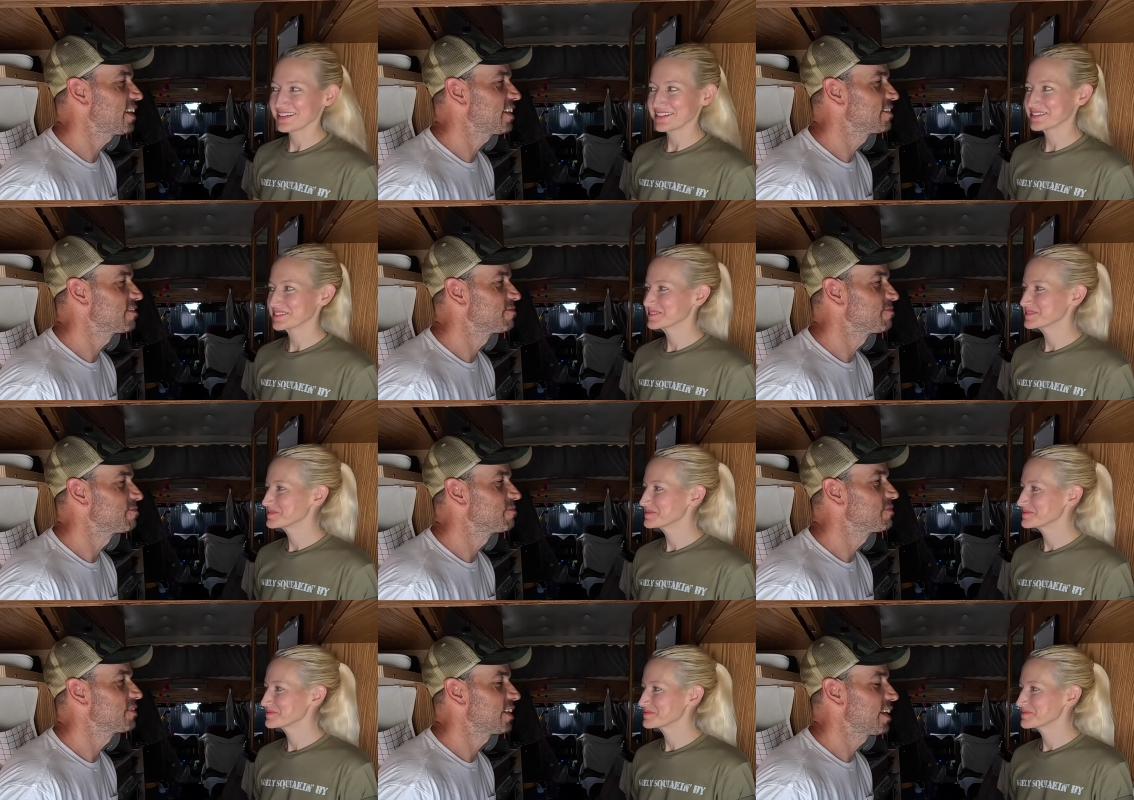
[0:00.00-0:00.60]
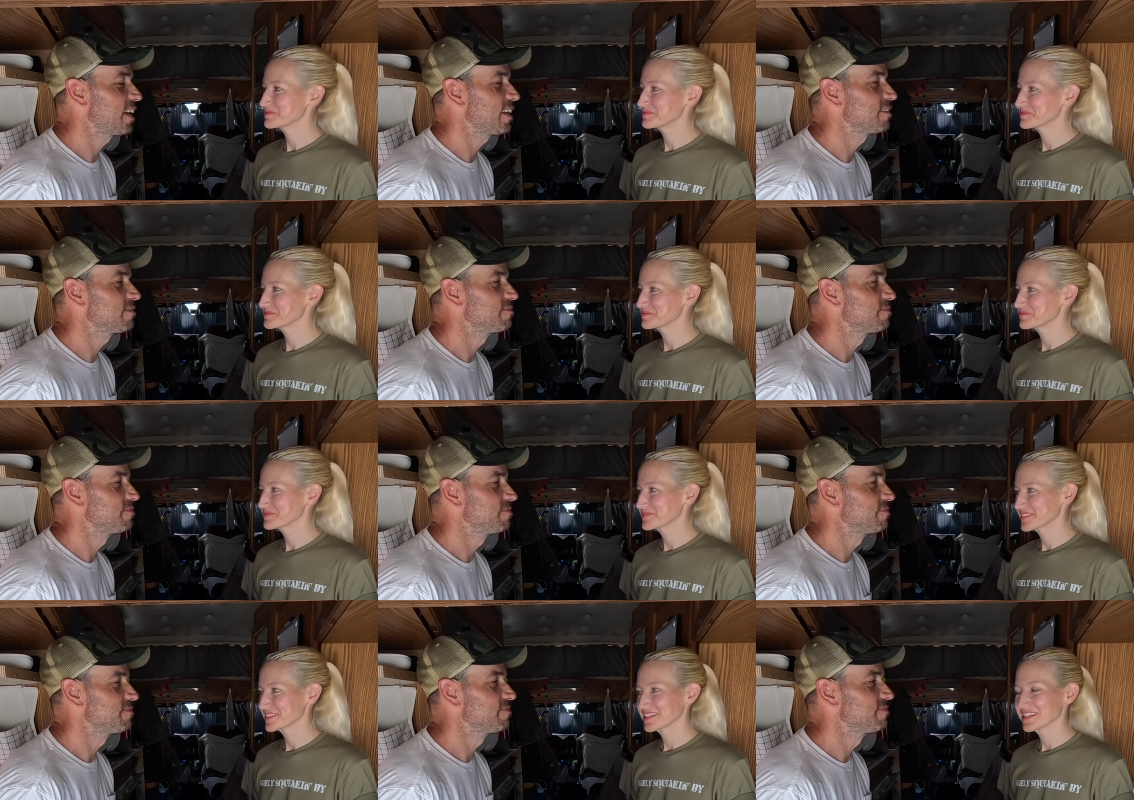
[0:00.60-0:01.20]
Speaker 1: Okay. Okay.
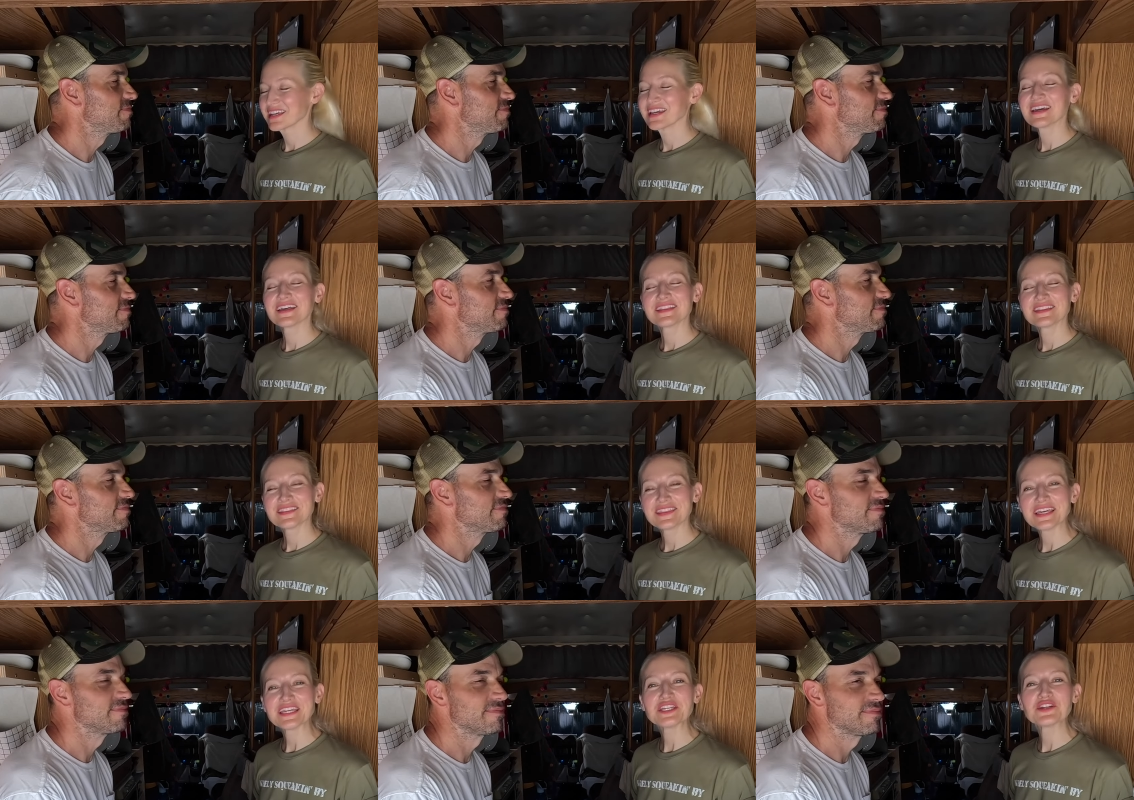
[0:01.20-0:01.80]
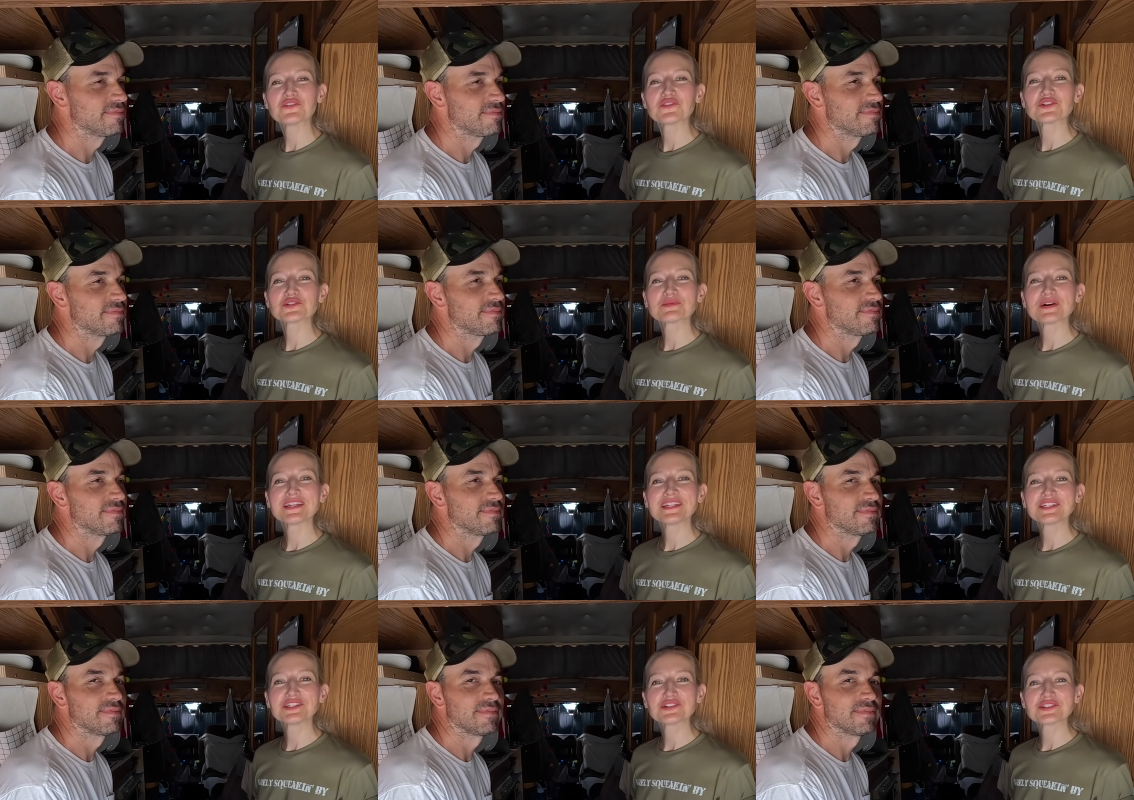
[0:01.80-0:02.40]
Speaker 2: Thank you for
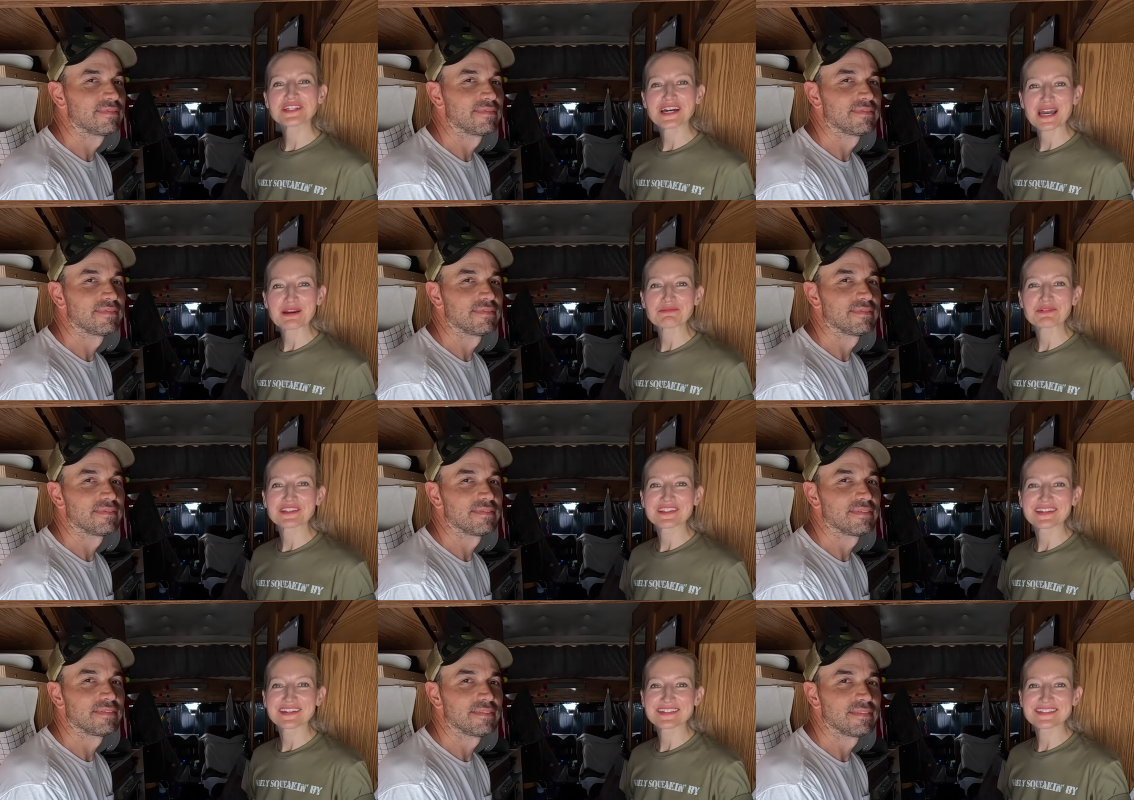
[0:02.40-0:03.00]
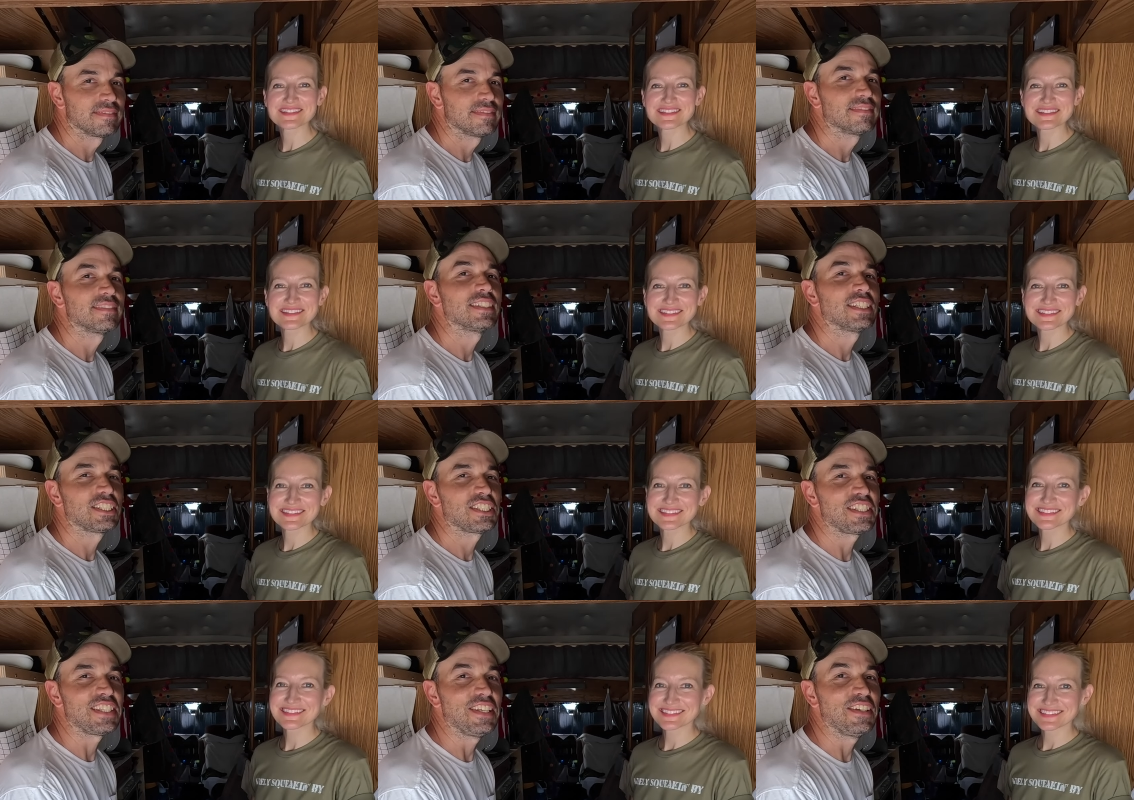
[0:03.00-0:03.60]
spending your time with us.
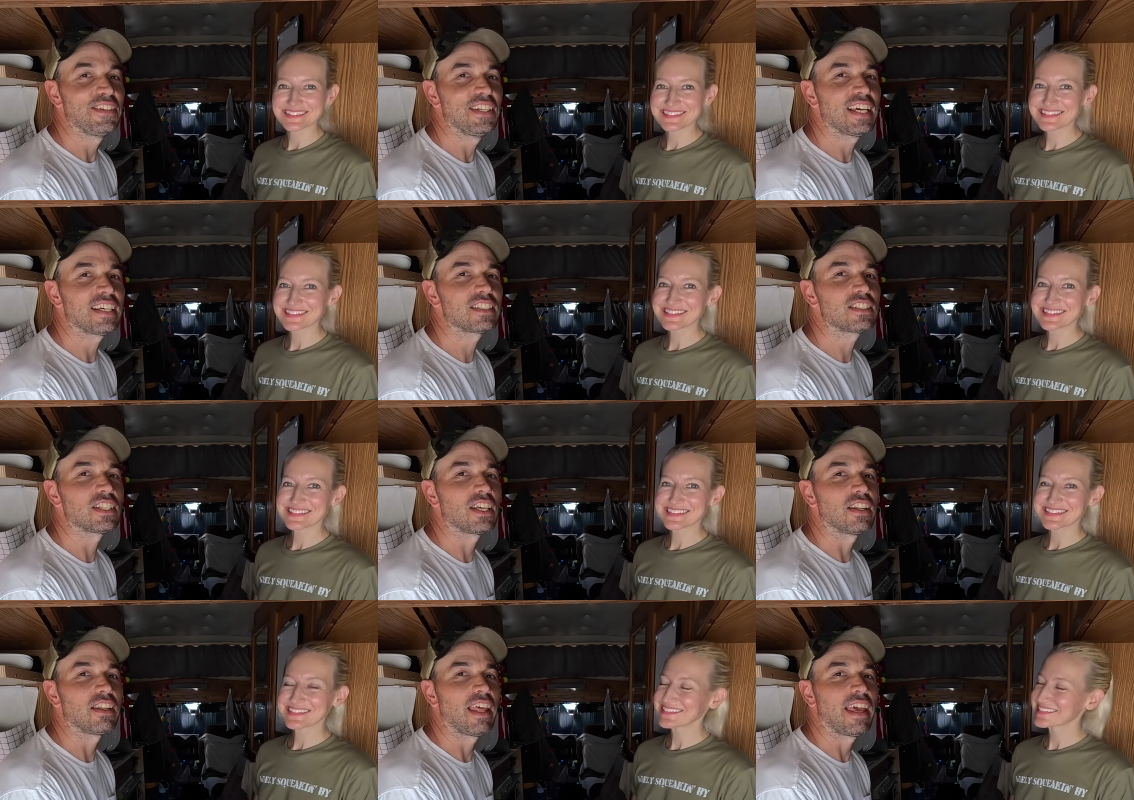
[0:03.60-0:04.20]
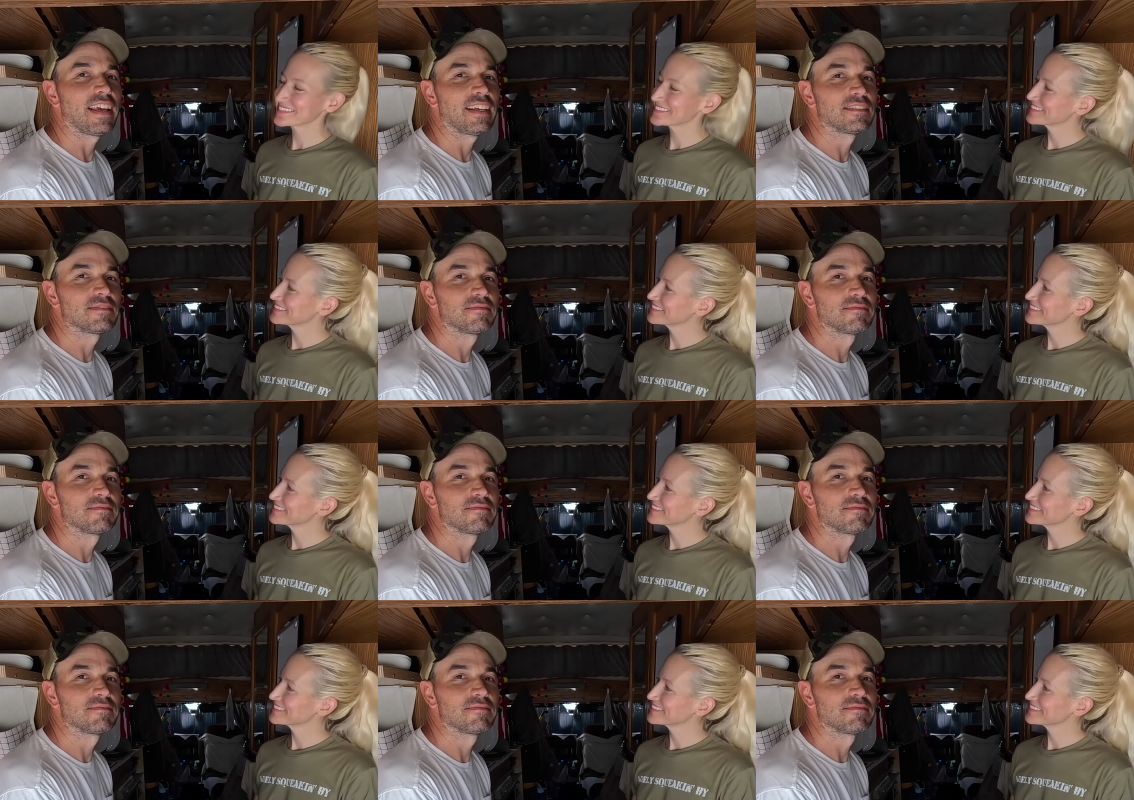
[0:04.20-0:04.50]
Speaker 1: See you next Sunday.